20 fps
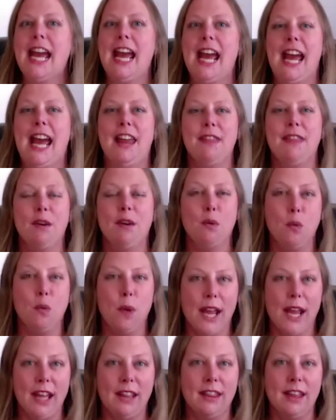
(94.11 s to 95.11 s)
and the
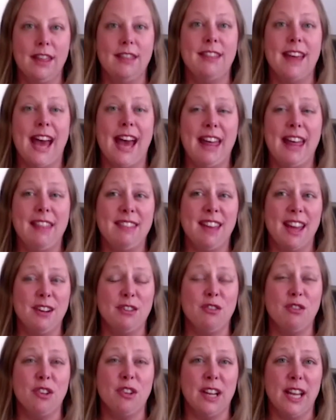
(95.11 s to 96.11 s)
way that that
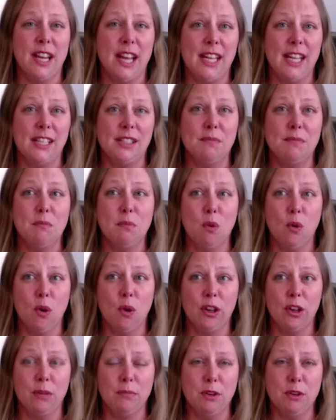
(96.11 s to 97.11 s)
then creates
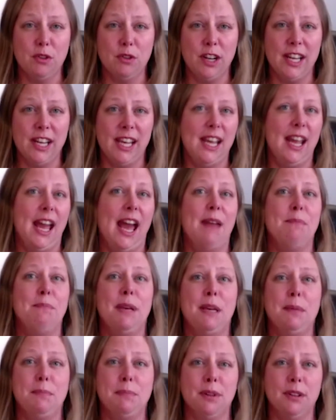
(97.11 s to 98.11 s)
more community and
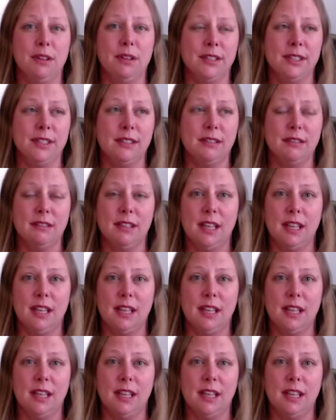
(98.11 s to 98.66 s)
people's